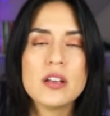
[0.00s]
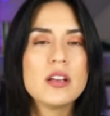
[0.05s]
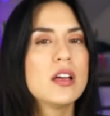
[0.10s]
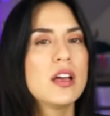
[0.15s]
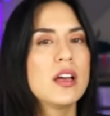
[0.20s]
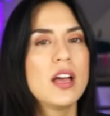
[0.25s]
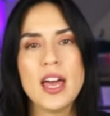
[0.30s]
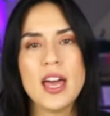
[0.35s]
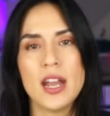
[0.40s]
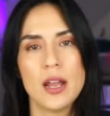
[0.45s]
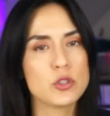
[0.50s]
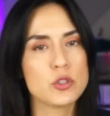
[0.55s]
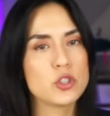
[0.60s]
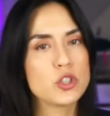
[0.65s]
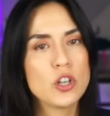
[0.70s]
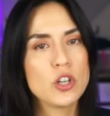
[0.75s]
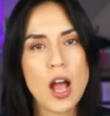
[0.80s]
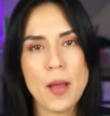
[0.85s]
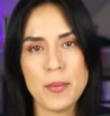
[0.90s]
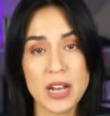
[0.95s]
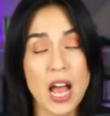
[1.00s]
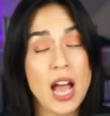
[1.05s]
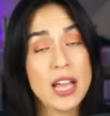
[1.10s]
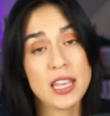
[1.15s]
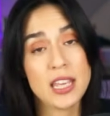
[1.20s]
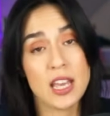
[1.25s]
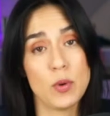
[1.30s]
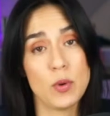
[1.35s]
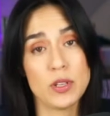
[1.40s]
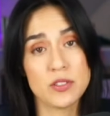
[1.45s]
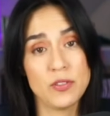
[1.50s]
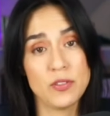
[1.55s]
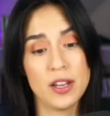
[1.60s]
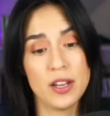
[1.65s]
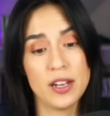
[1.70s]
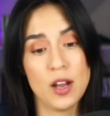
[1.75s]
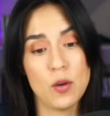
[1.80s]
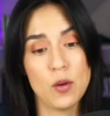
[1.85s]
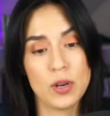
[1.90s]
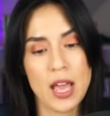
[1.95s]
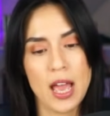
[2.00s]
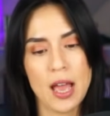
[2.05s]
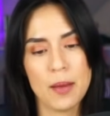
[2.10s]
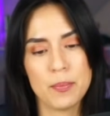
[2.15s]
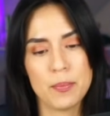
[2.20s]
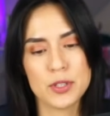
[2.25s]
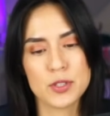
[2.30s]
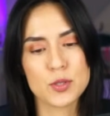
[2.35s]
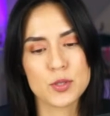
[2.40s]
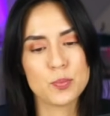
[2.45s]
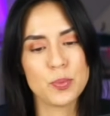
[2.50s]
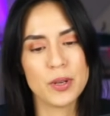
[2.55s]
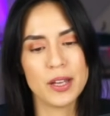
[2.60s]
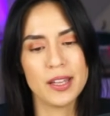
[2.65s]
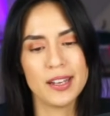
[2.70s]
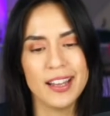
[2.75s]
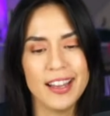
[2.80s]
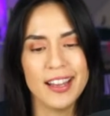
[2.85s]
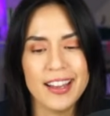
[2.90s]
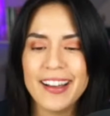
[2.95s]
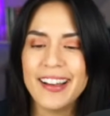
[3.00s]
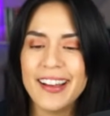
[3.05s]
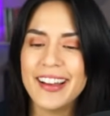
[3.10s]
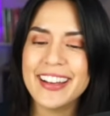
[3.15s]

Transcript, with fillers: And I'm sure, I mean, I can't wait to find out what happens, but uh,